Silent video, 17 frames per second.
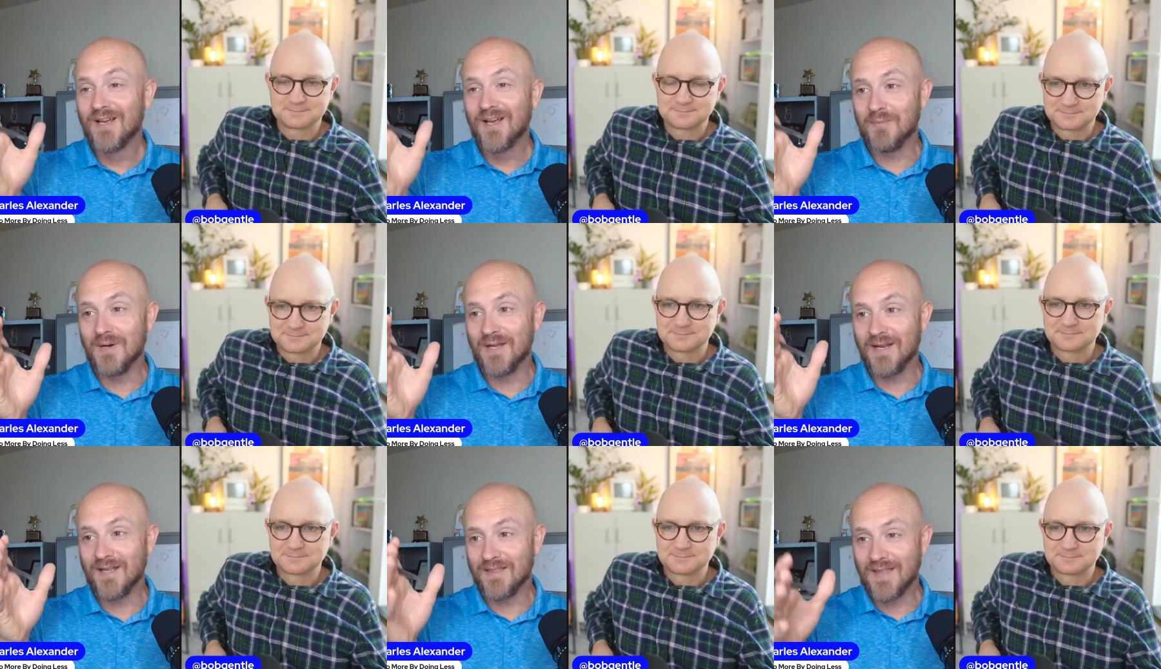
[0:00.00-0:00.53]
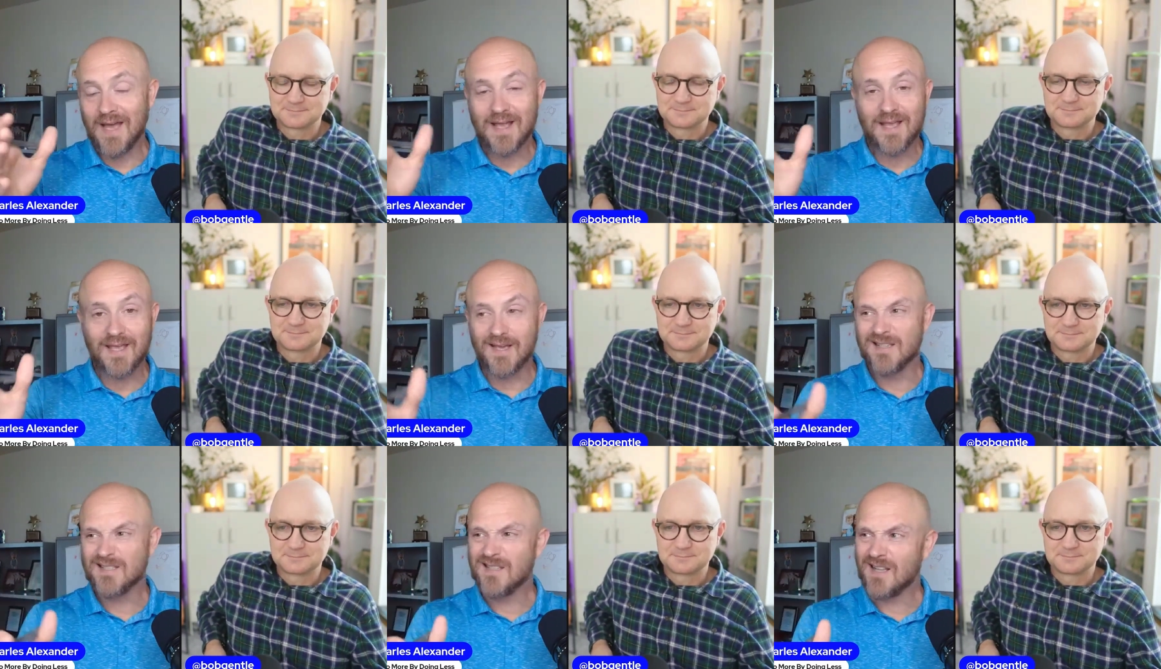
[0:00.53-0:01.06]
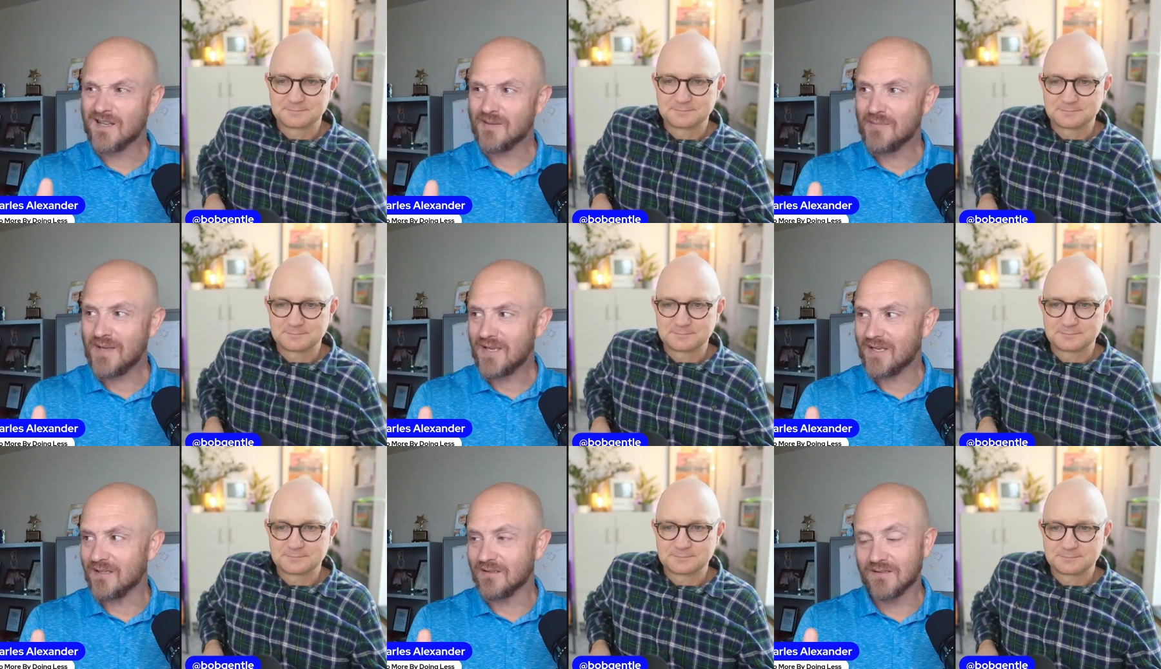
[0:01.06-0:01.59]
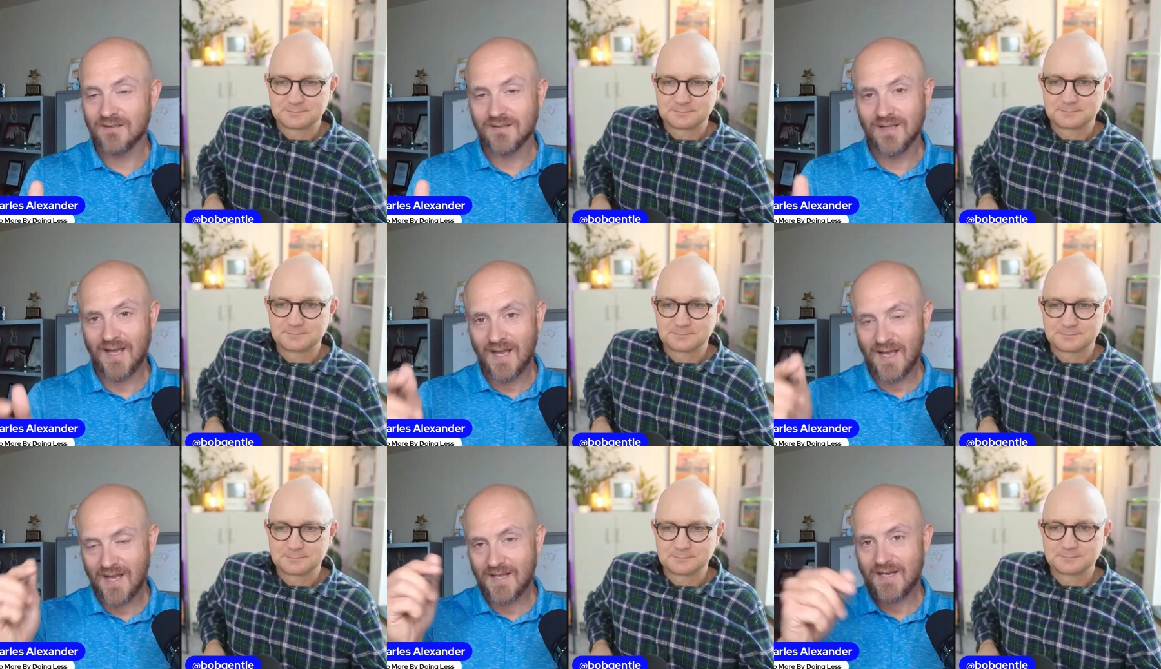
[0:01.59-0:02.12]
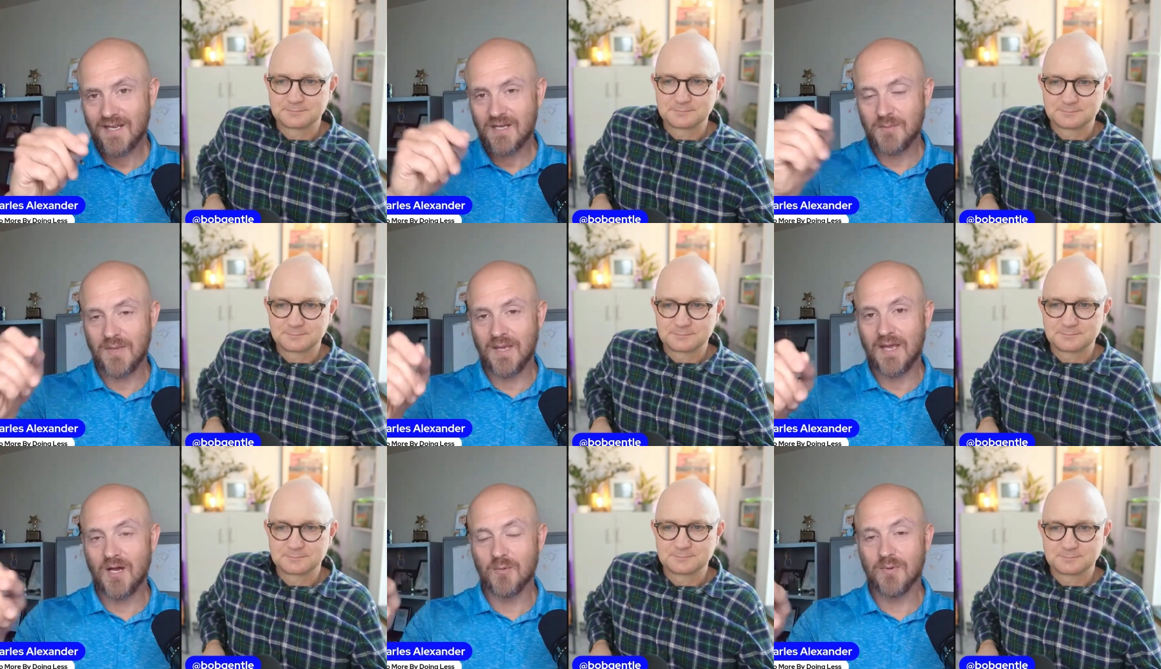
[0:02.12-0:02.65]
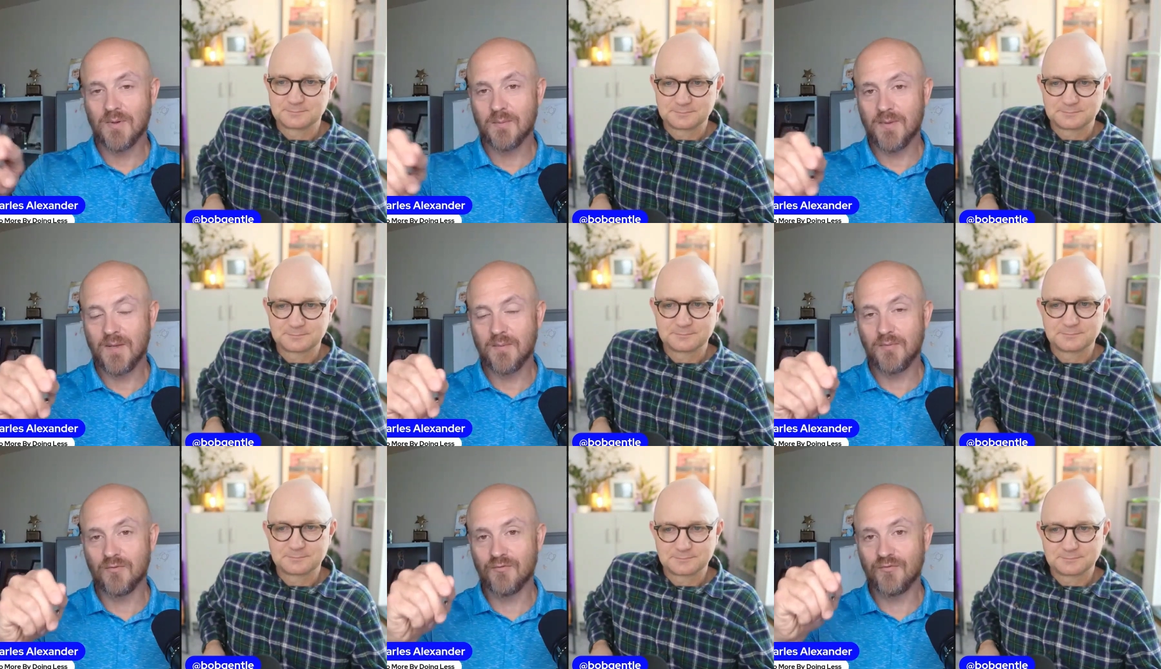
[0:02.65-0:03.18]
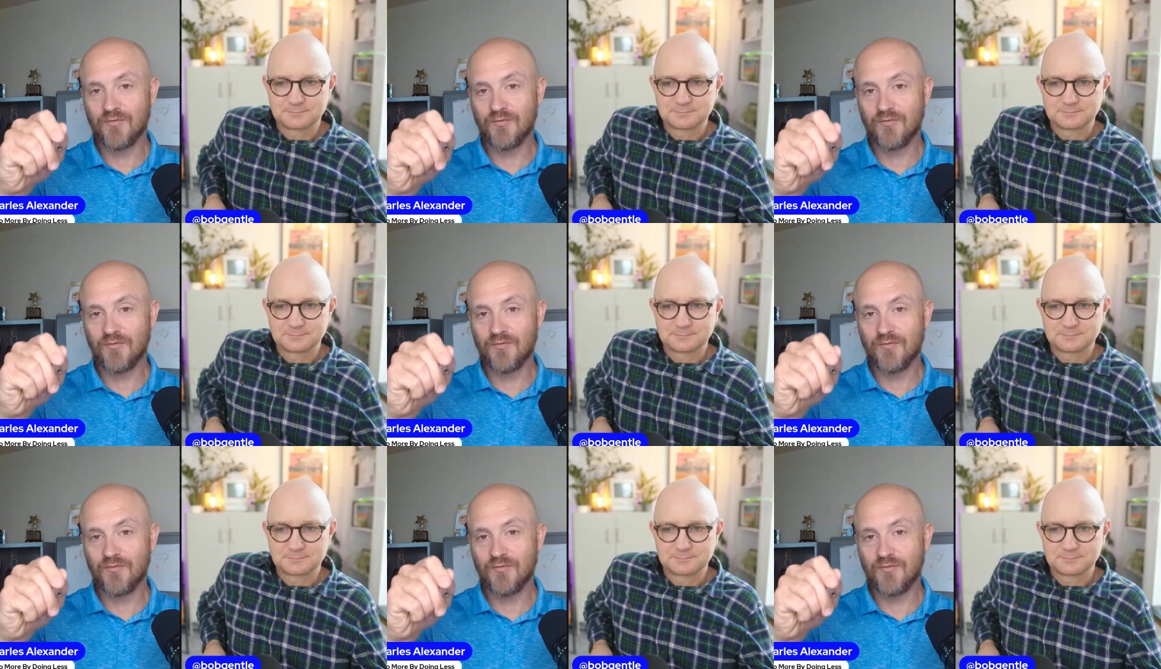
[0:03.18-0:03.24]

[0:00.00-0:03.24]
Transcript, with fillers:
Speaker 1: But in that case, like, man, I, I need to be helping people